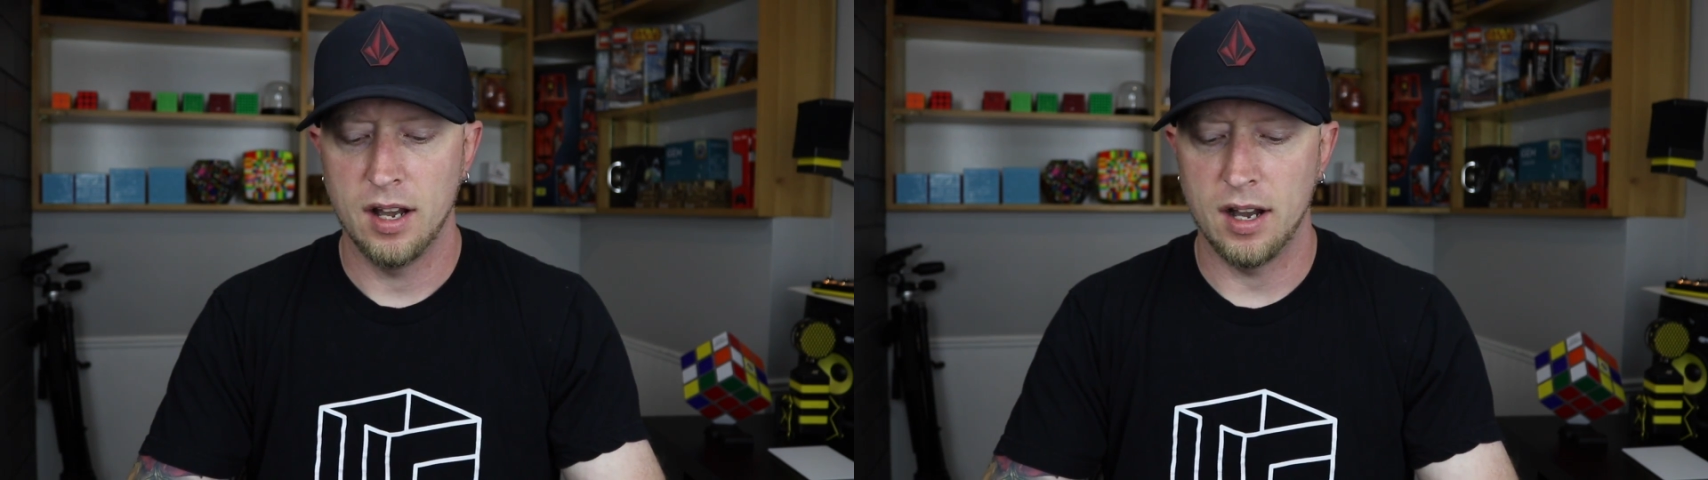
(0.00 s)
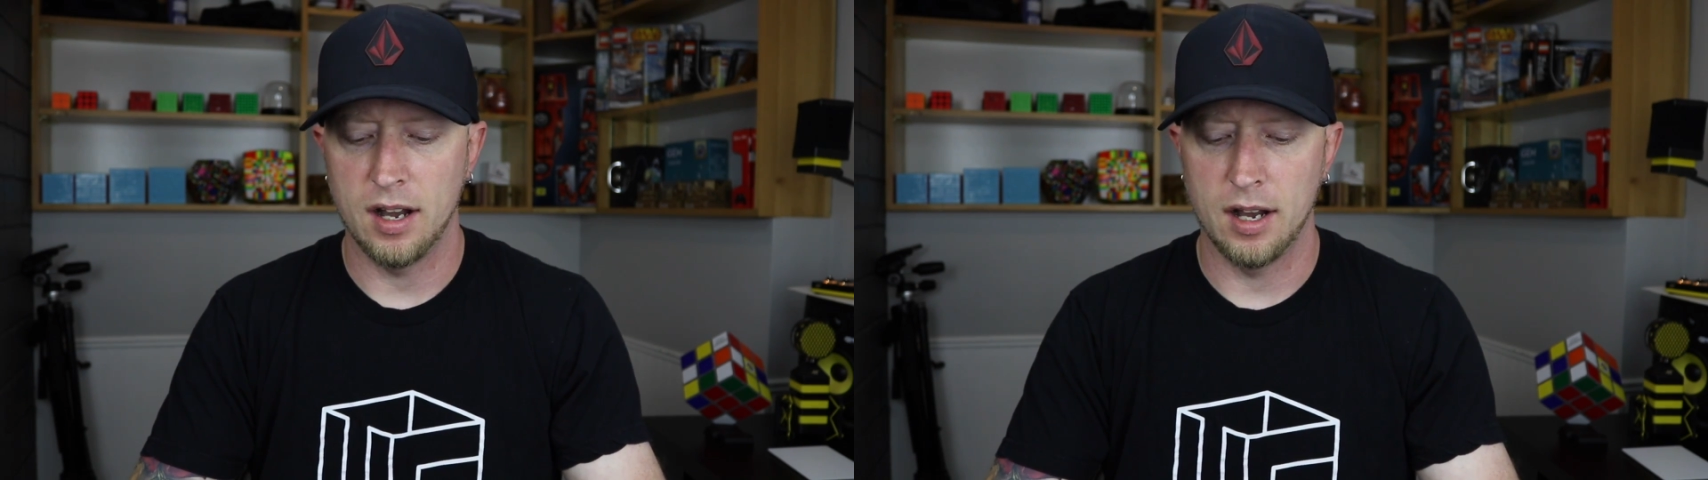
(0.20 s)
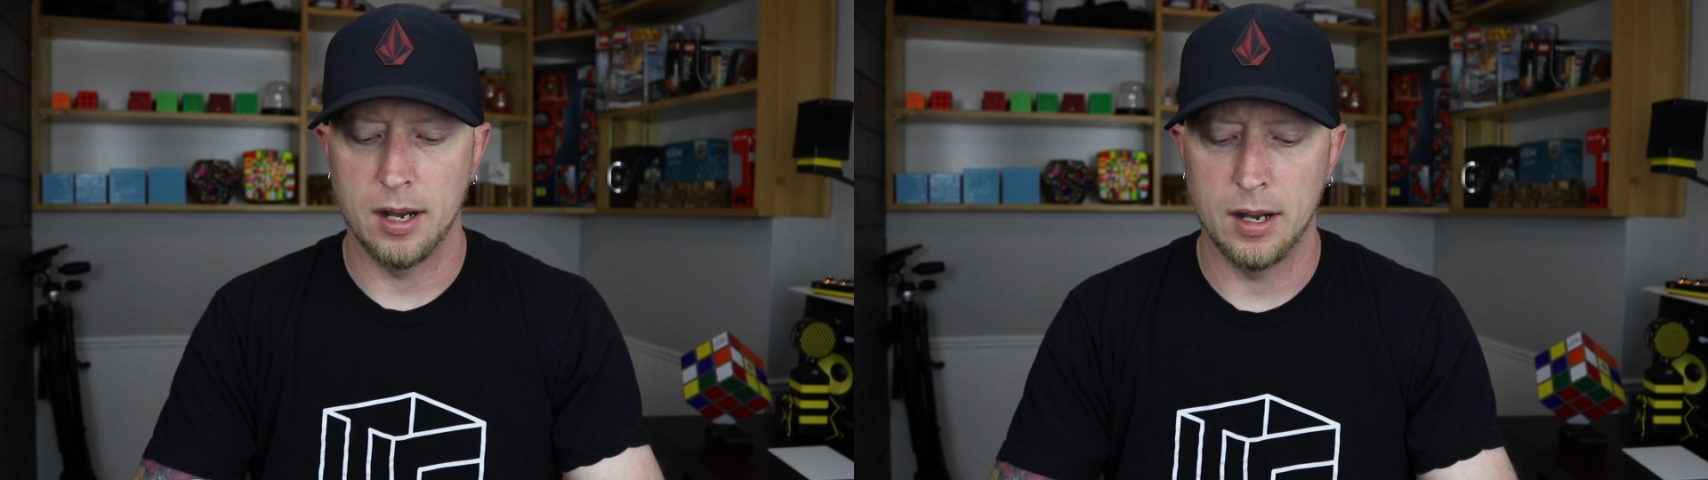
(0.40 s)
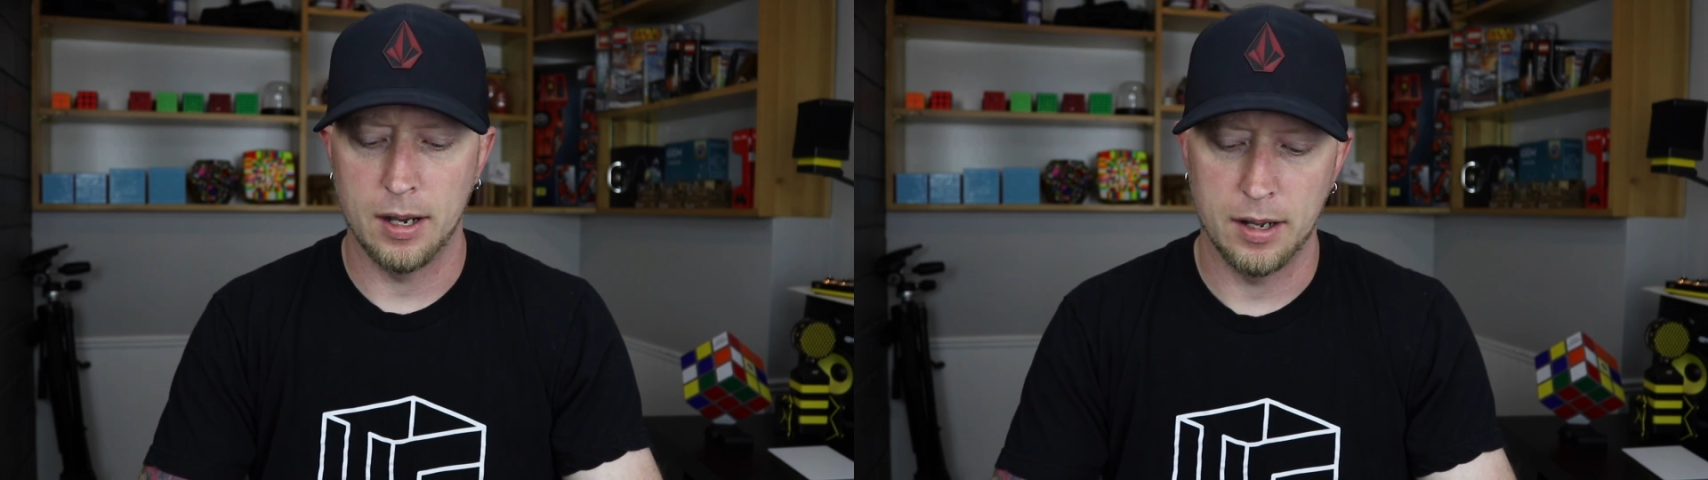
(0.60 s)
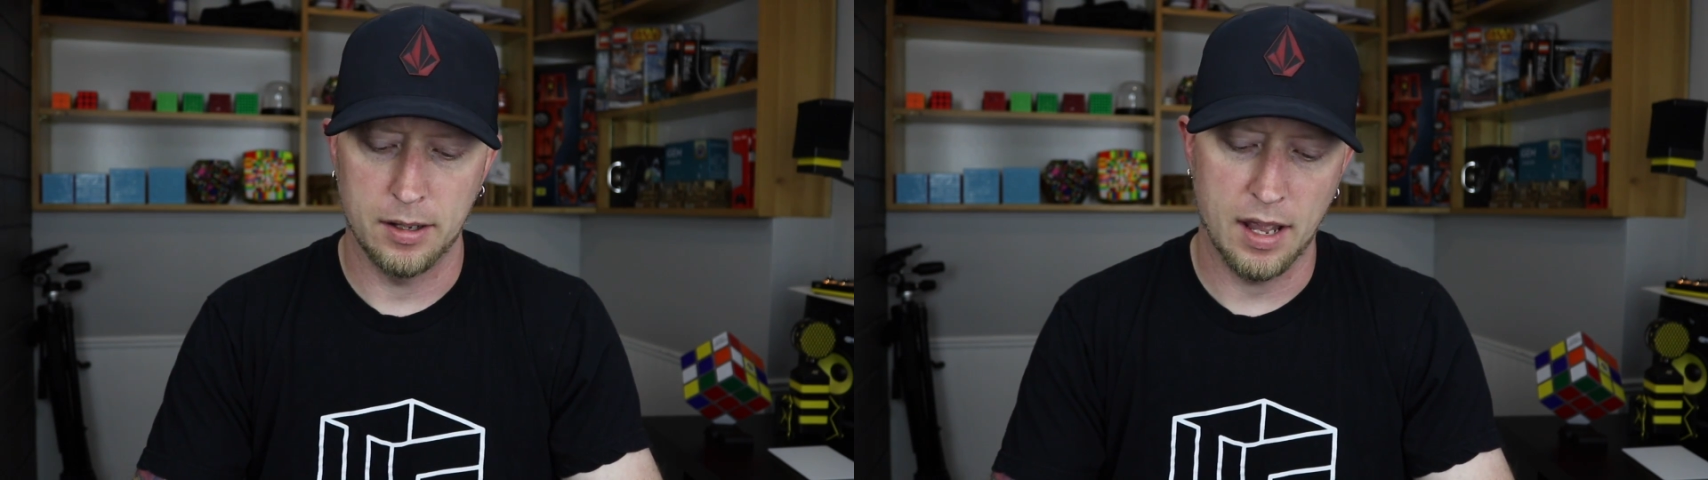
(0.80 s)

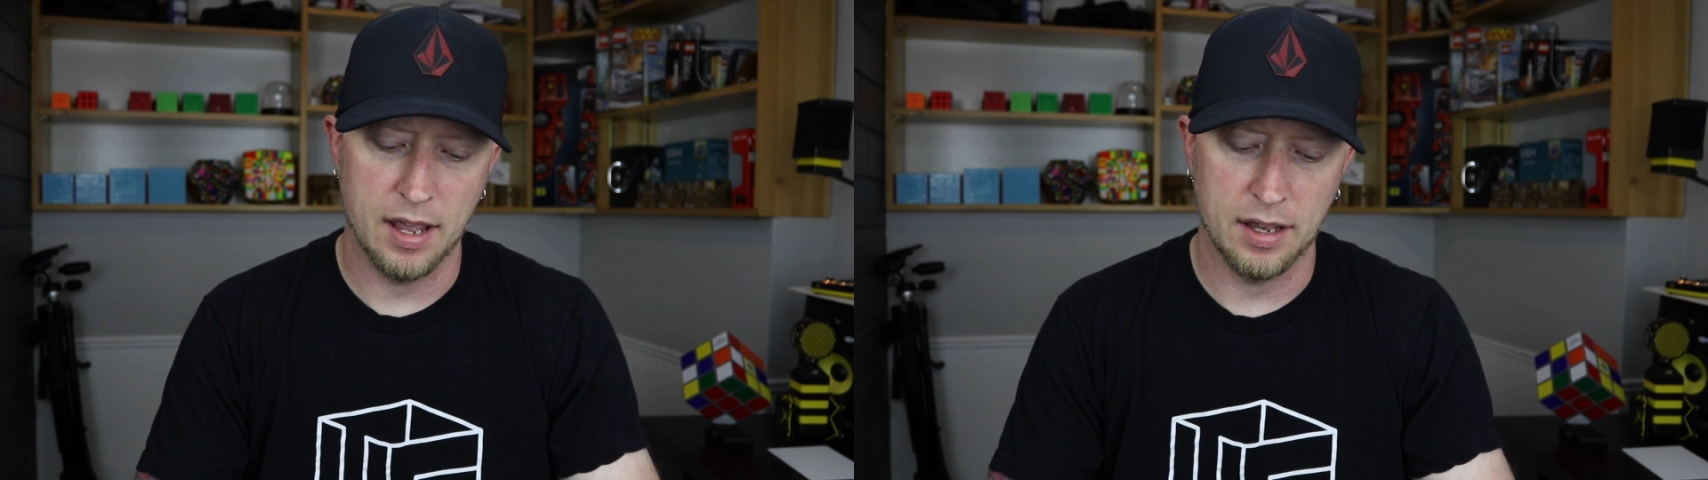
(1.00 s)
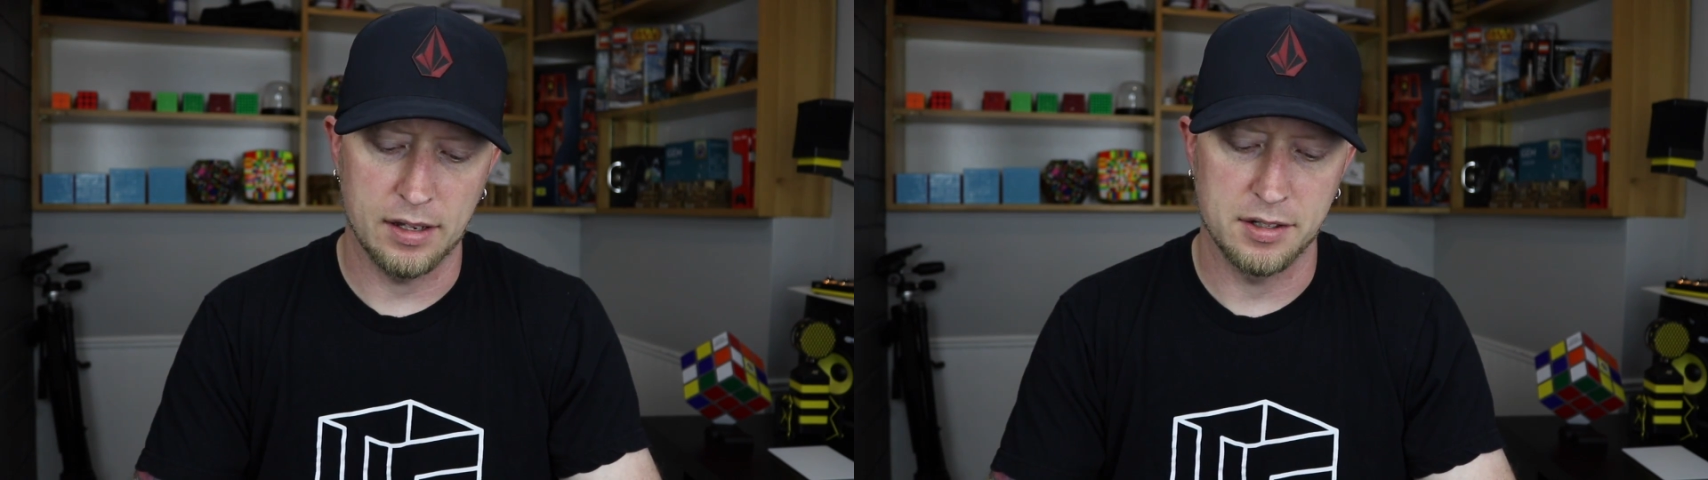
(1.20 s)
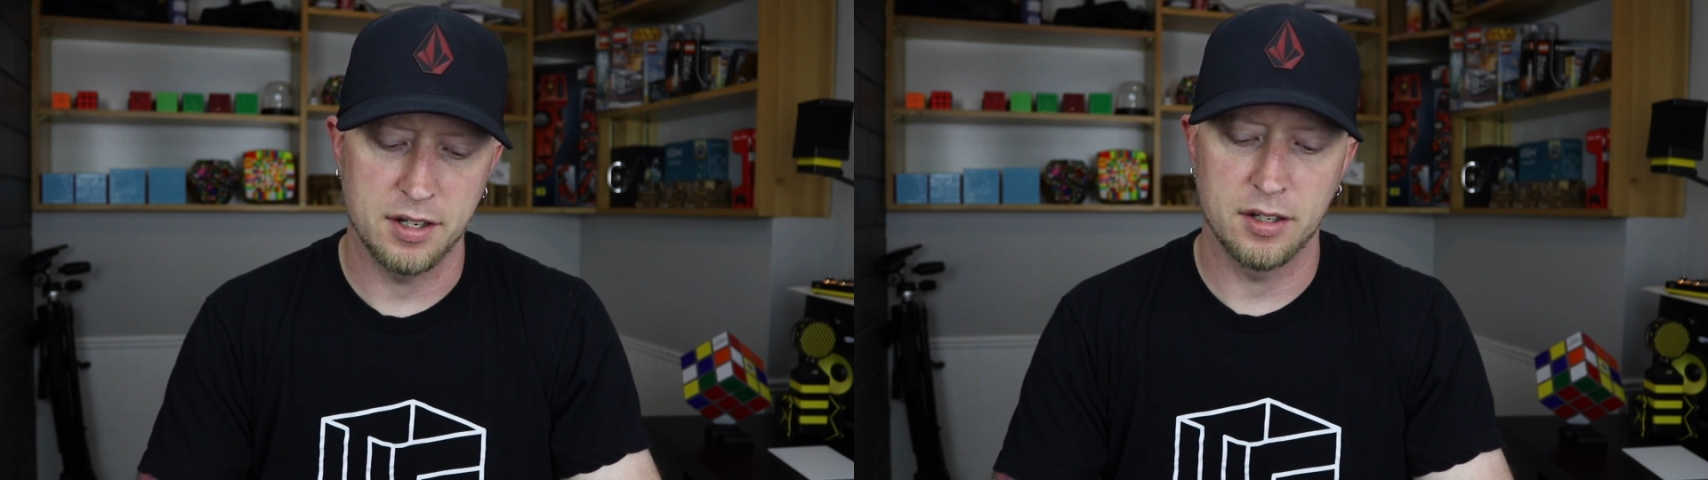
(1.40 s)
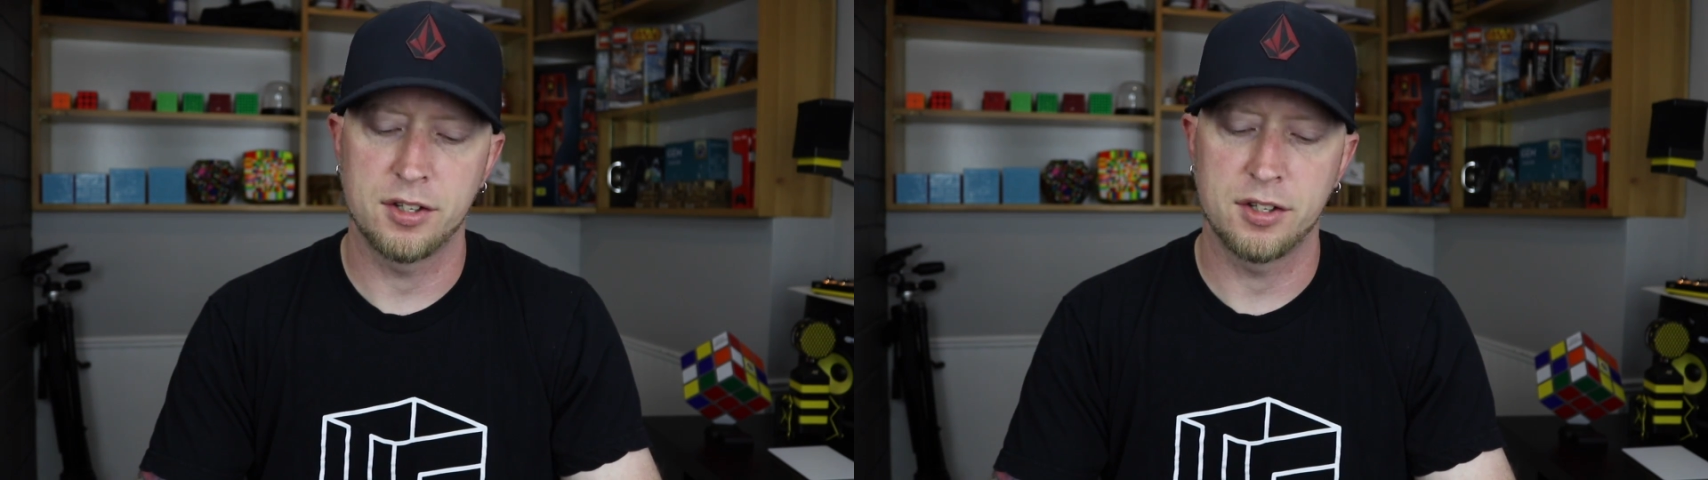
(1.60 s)
And